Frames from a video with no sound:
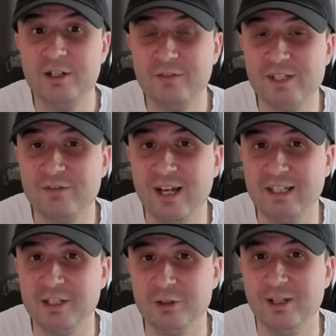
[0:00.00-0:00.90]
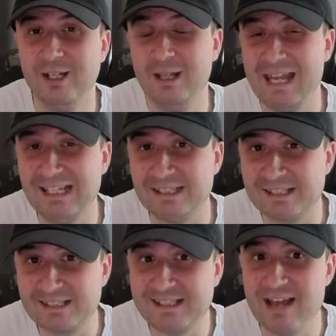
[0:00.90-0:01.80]
of its value in
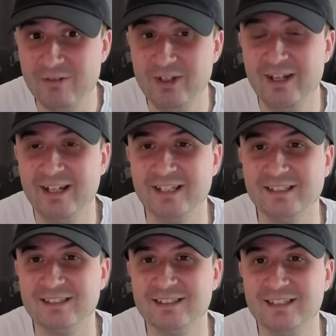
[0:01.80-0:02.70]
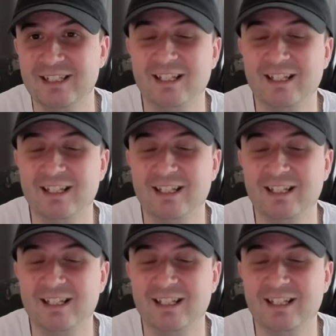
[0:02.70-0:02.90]
7 days.